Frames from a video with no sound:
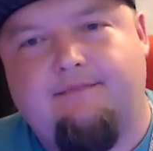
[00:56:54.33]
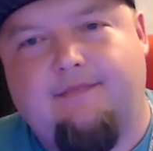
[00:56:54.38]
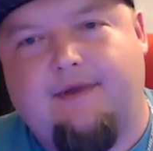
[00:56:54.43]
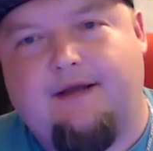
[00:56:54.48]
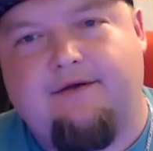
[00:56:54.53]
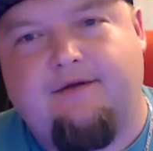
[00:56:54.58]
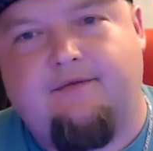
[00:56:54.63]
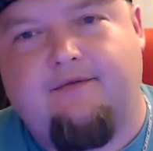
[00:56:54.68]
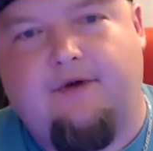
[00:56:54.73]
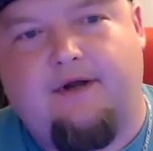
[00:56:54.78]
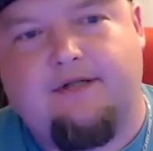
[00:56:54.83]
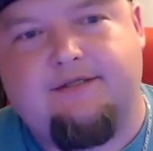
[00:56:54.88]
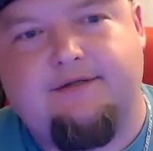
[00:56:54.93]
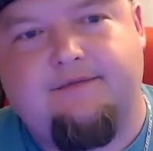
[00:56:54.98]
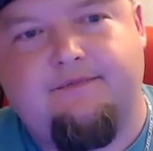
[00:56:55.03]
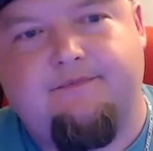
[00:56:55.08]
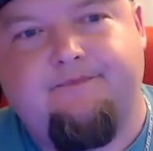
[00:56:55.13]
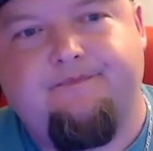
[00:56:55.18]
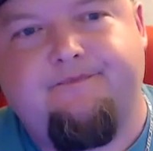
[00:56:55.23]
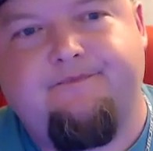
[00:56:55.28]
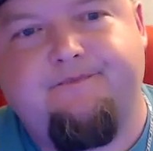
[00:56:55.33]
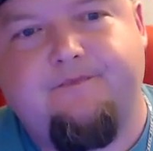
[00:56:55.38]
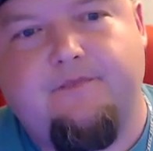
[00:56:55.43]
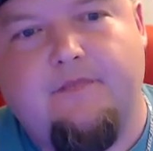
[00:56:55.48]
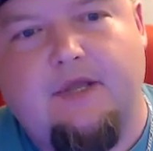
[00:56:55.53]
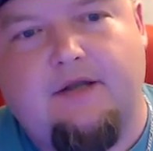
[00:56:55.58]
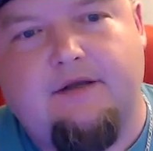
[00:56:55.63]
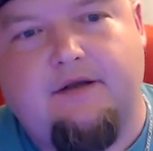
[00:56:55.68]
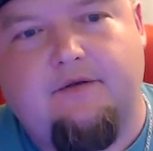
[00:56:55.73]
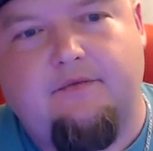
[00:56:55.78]
I couldn't watch
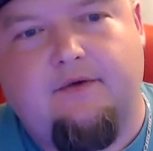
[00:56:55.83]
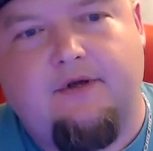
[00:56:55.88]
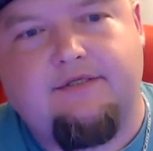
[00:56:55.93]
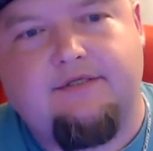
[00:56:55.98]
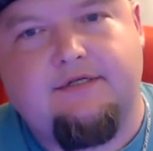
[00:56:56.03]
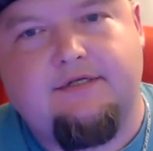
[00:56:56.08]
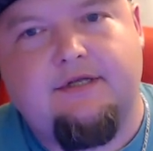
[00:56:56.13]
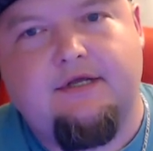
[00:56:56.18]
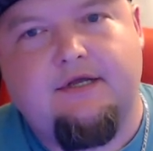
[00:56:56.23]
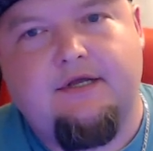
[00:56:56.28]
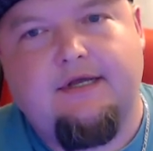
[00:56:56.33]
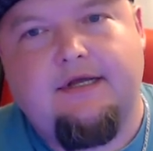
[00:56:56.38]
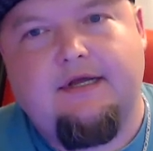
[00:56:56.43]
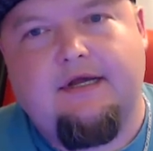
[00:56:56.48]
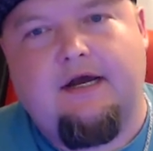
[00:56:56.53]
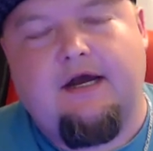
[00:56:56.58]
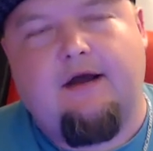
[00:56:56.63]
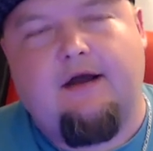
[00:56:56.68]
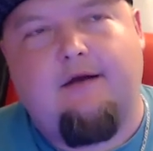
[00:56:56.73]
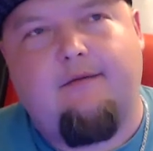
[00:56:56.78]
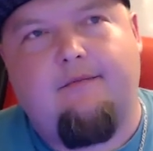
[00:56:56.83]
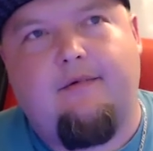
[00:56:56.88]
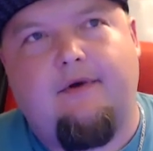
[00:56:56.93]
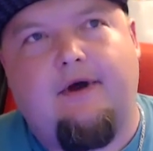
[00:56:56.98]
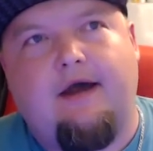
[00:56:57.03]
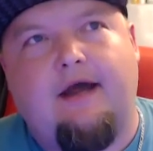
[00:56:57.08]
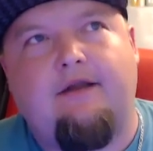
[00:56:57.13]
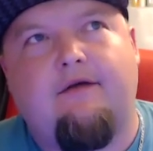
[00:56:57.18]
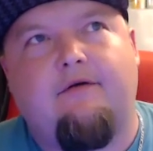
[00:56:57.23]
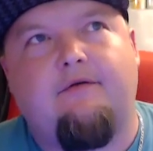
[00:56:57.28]
it i couldn't watch it um
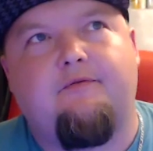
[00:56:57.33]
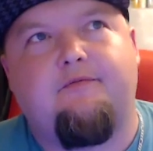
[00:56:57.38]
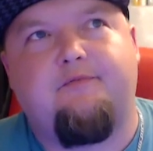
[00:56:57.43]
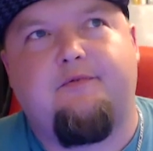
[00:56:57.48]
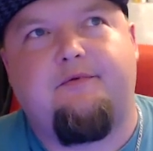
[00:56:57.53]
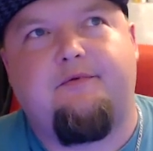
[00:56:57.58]
i don't